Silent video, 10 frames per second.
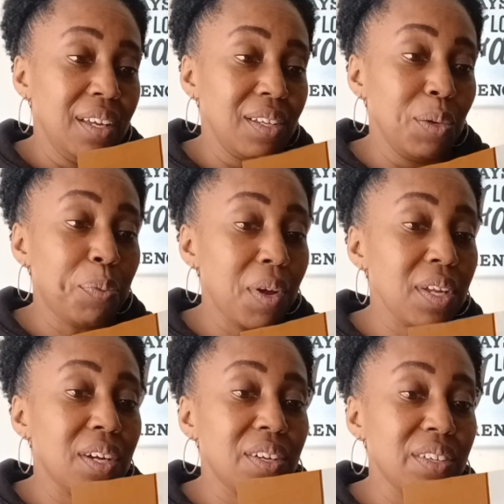You
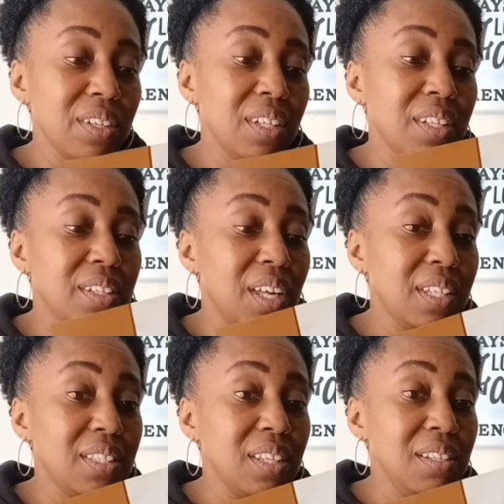probably could.
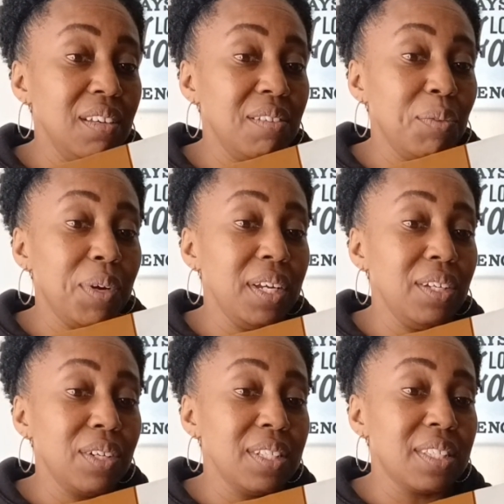That's another way you
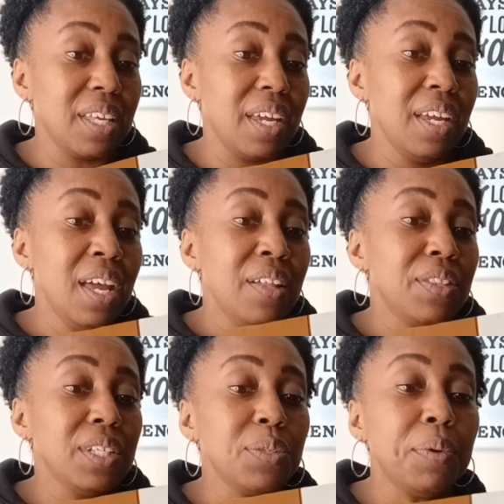can stay.
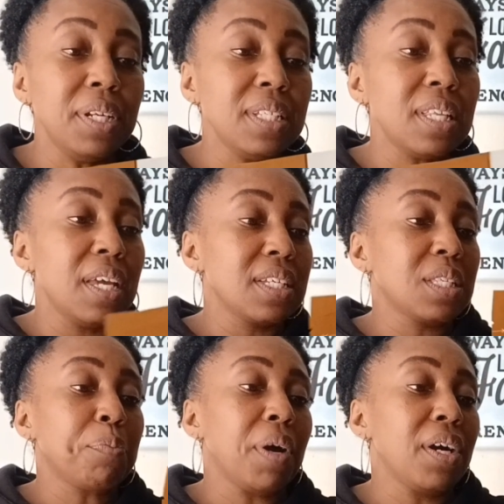This one
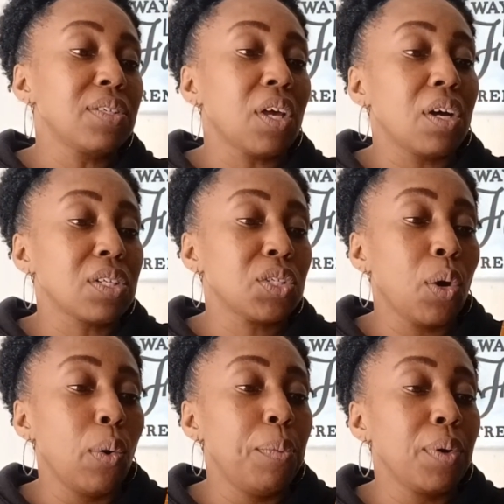expires
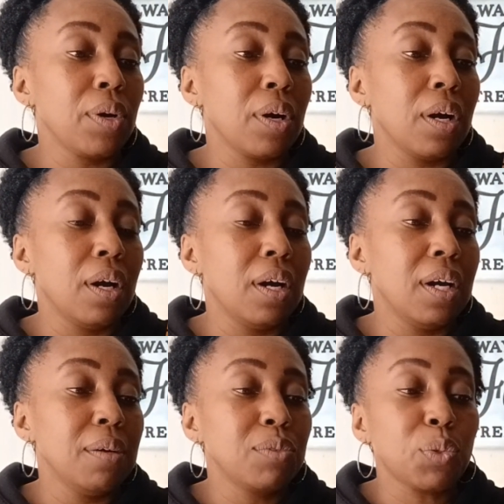October
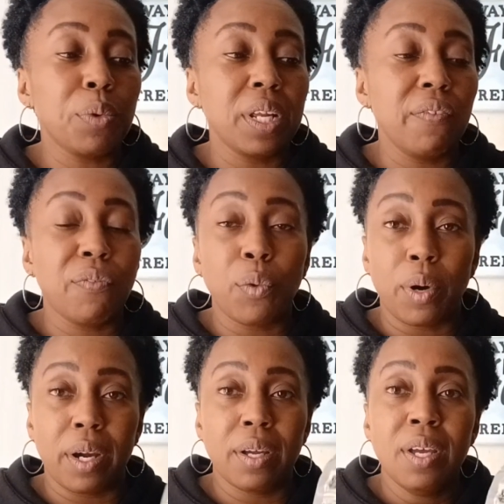um, 24.